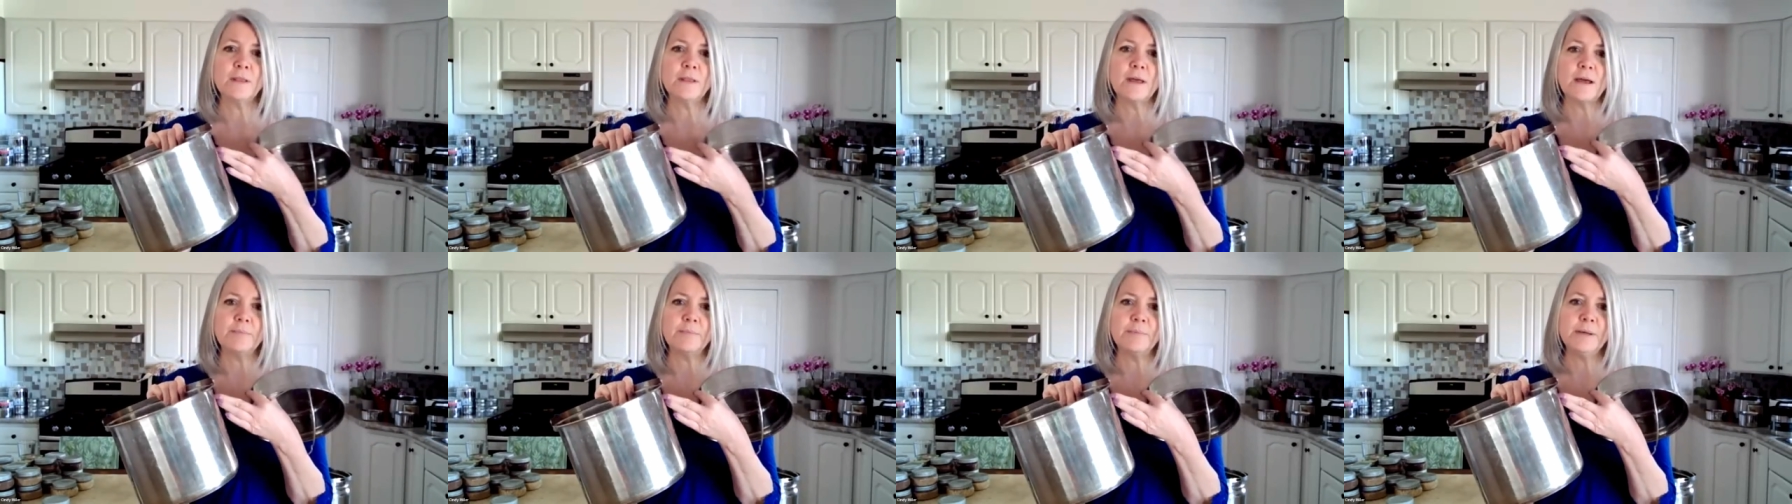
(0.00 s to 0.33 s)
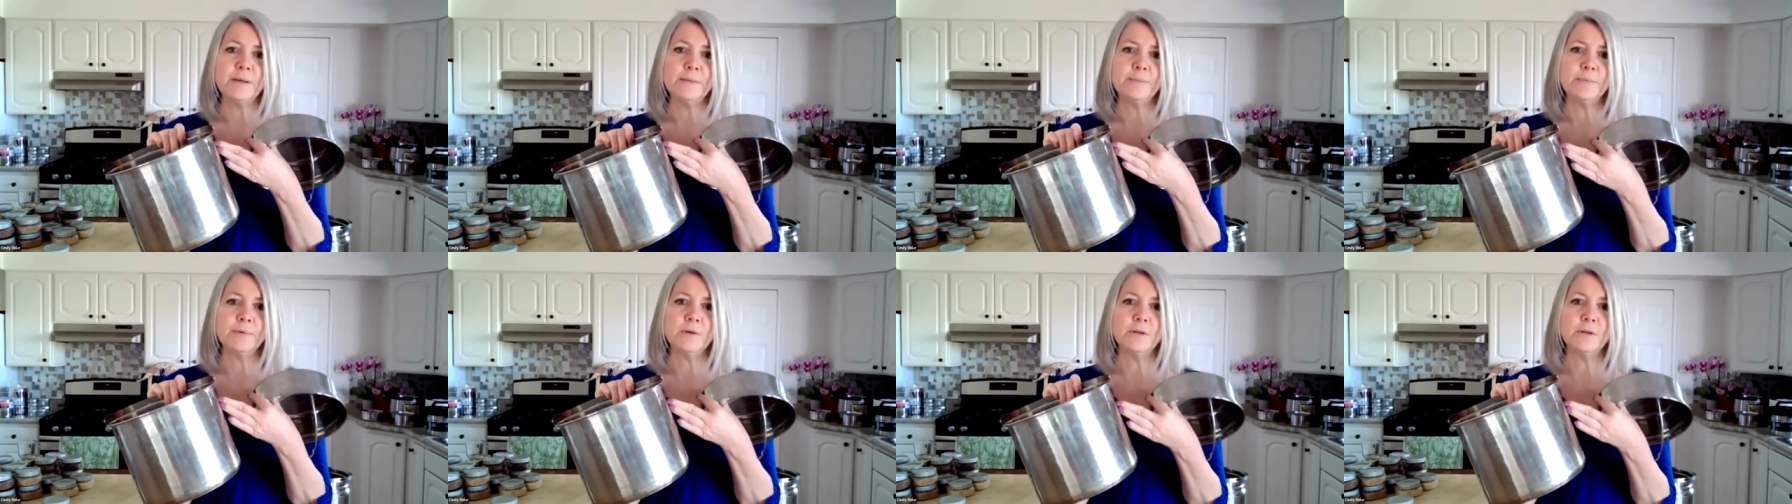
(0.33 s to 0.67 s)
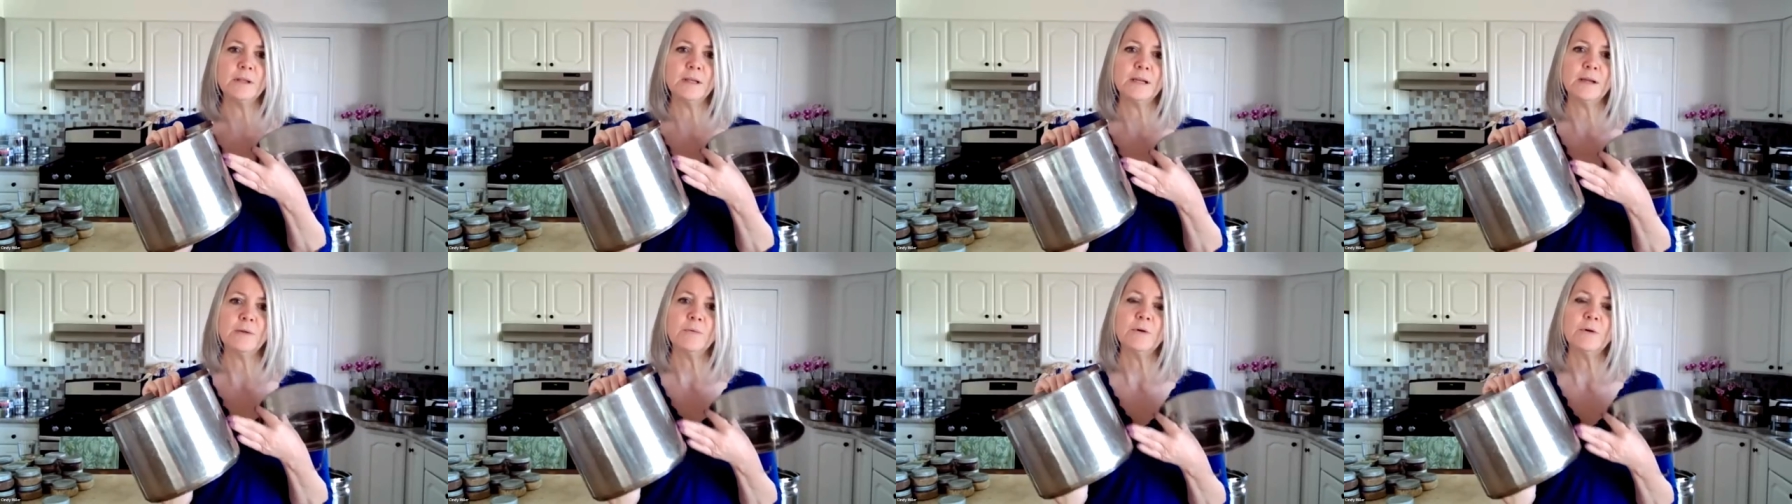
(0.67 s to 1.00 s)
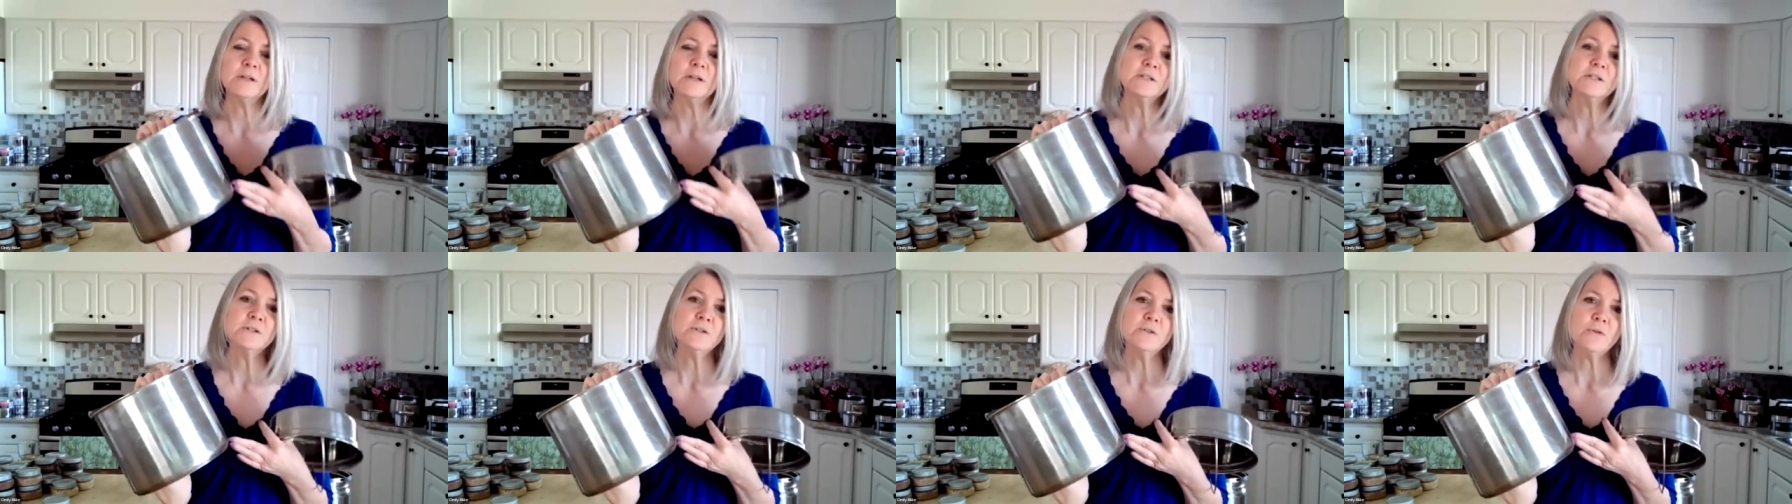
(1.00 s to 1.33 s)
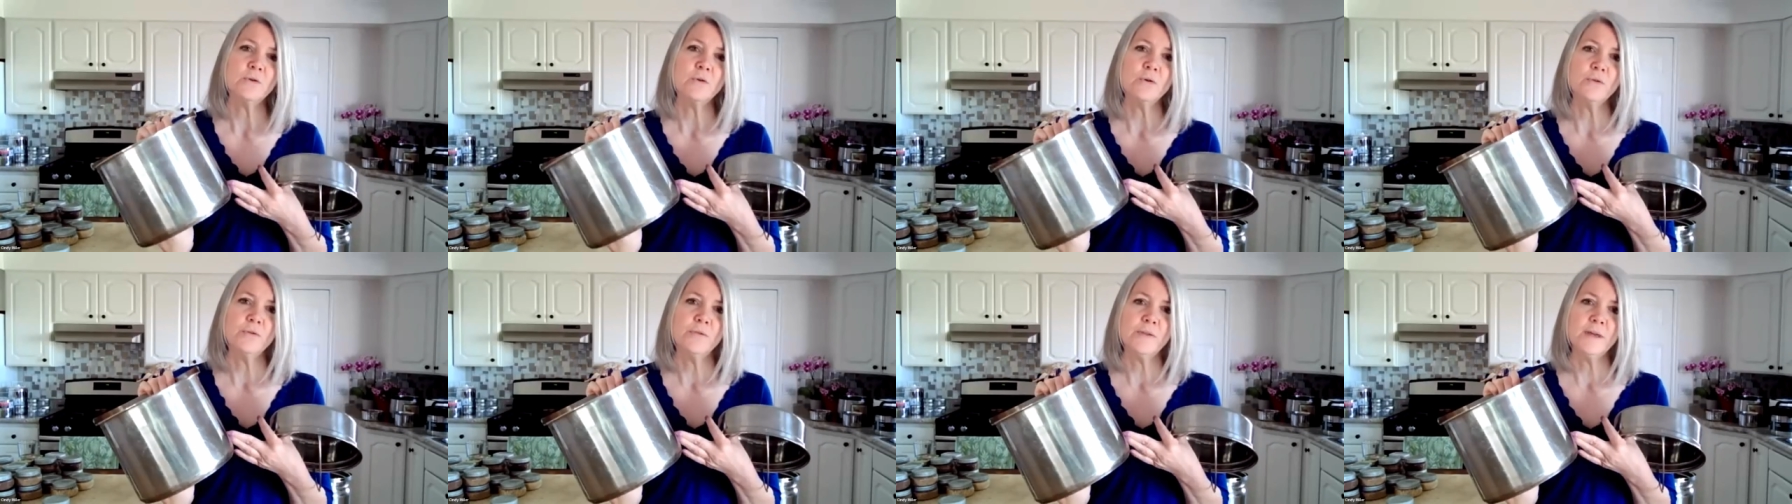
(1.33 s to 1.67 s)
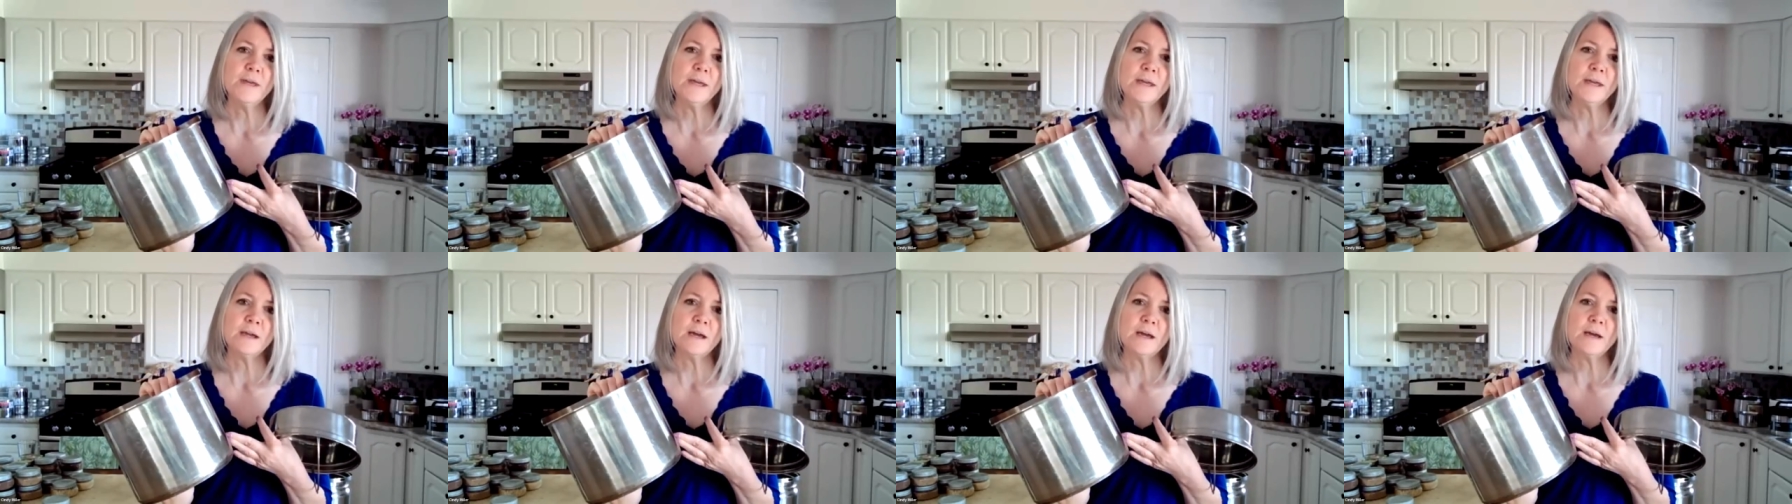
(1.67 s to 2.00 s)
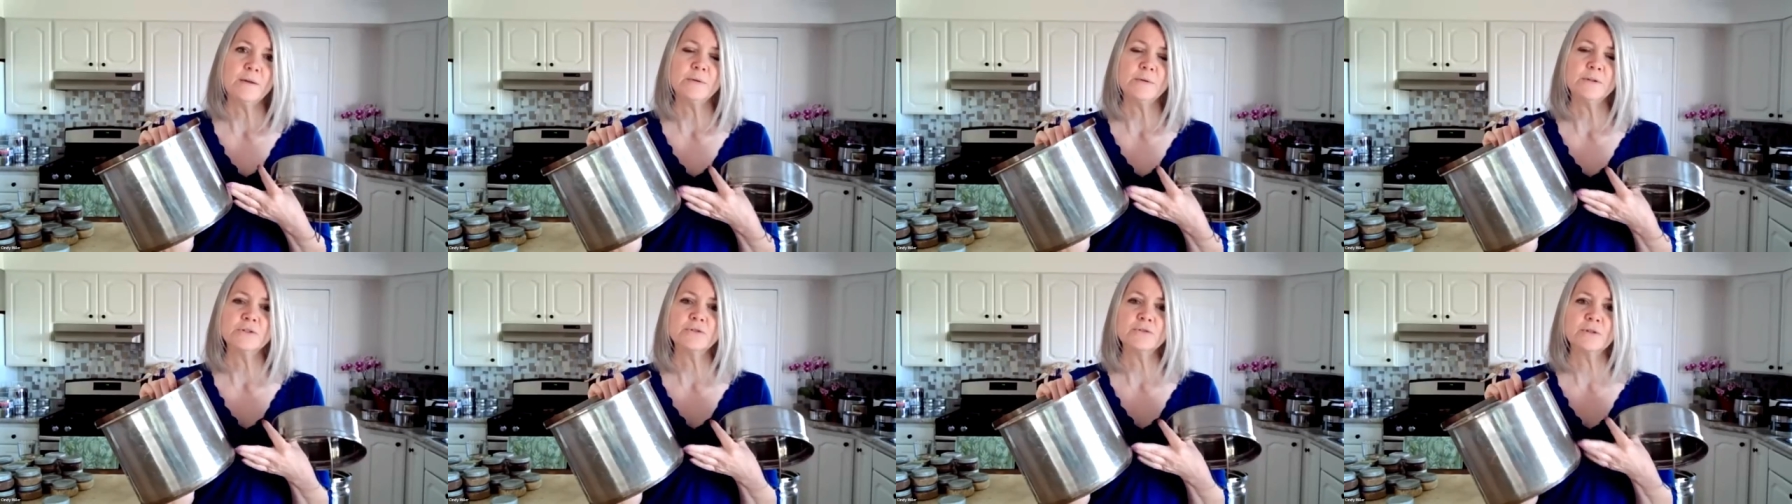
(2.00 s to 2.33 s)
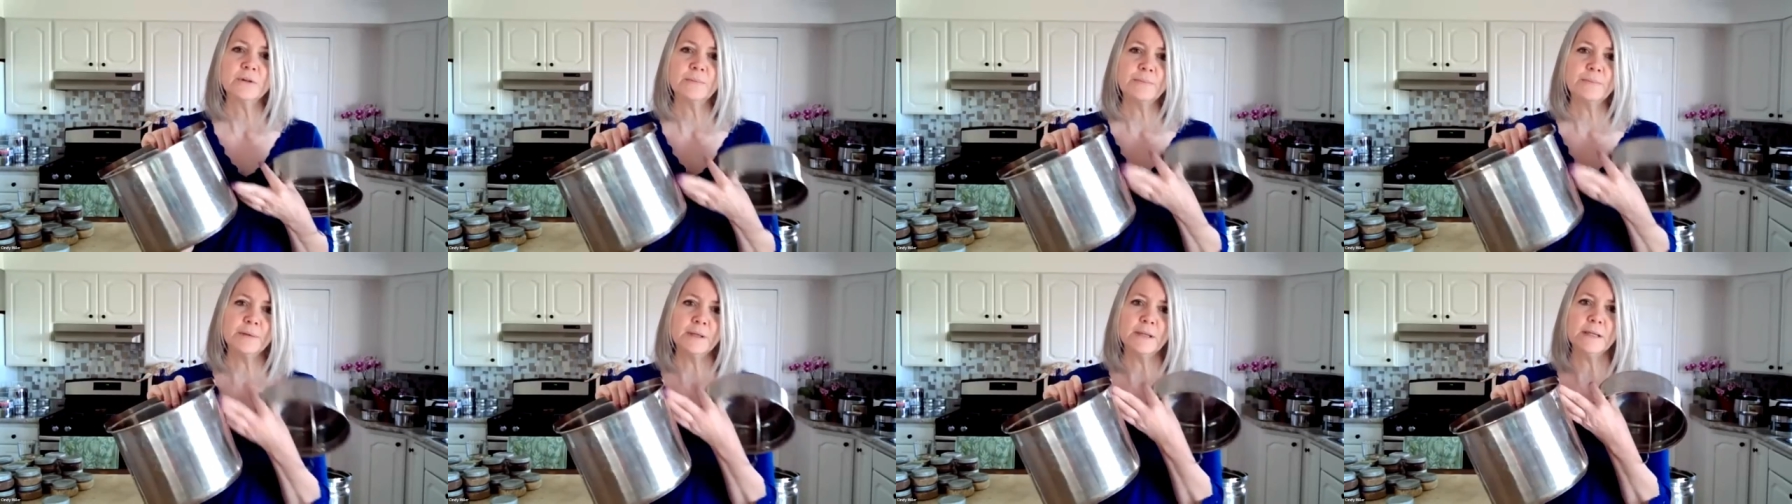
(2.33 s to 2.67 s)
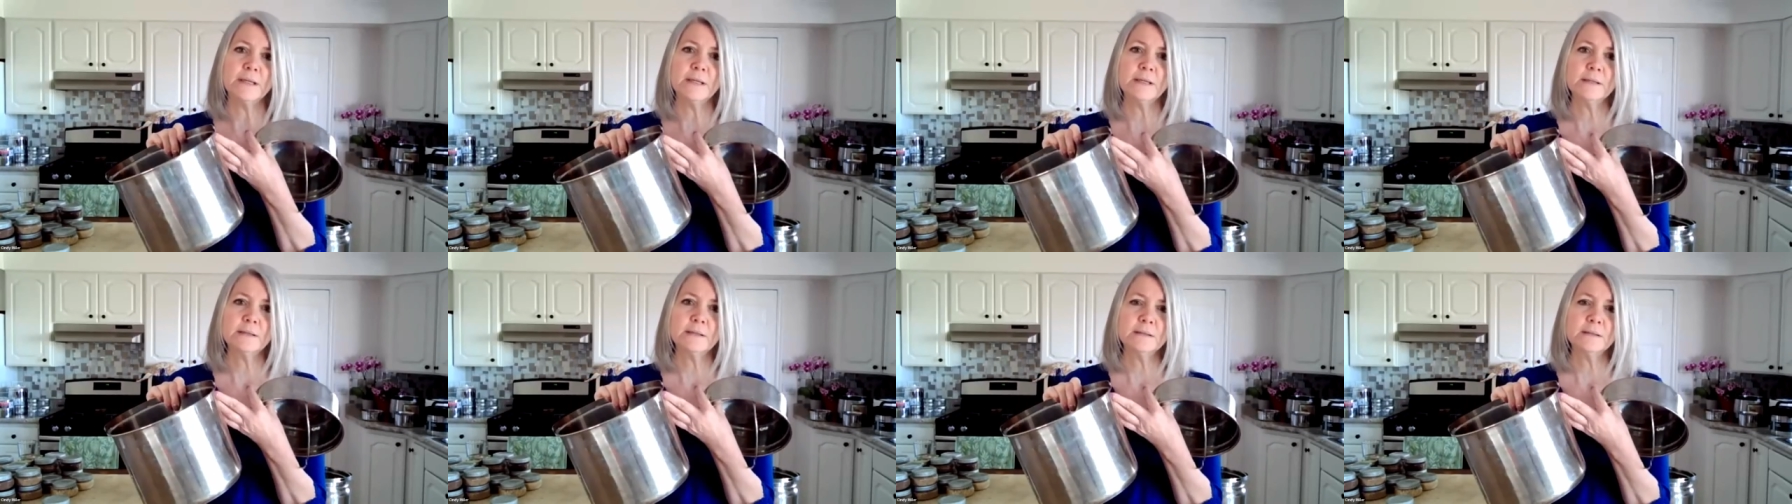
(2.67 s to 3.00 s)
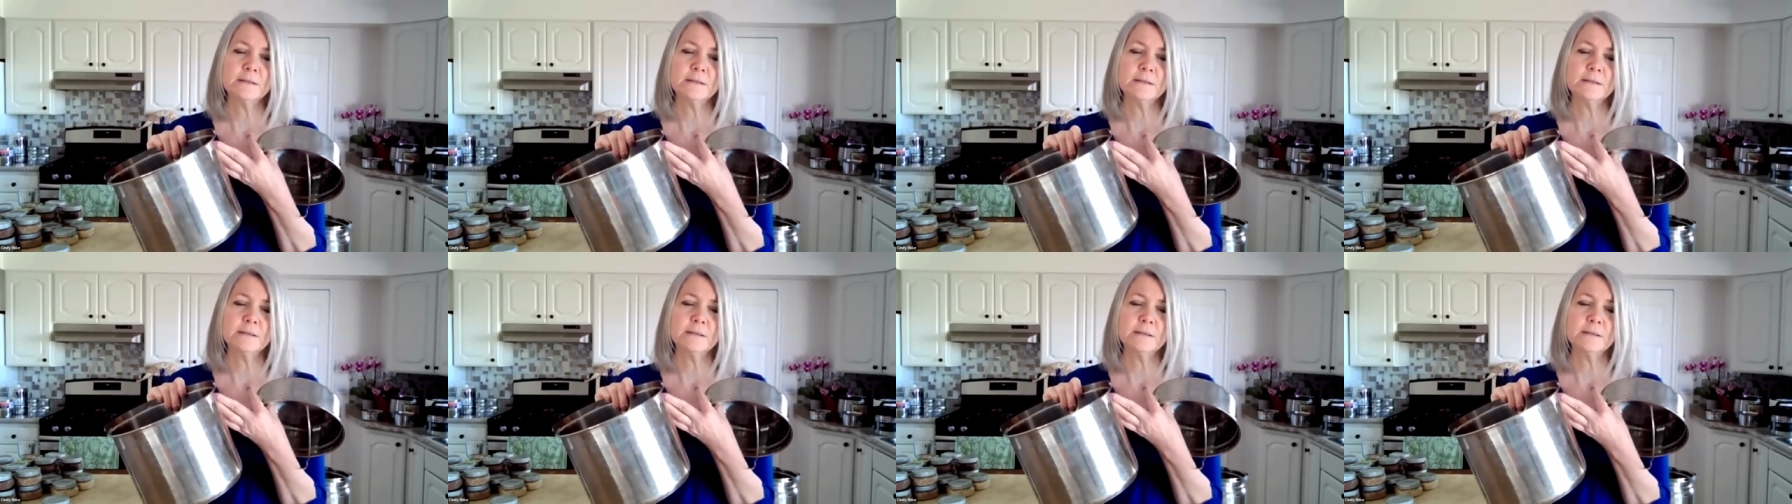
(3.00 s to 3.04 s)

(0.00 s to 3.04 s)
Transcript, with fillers: lot of people and i wanted to do the whole thing i would triple it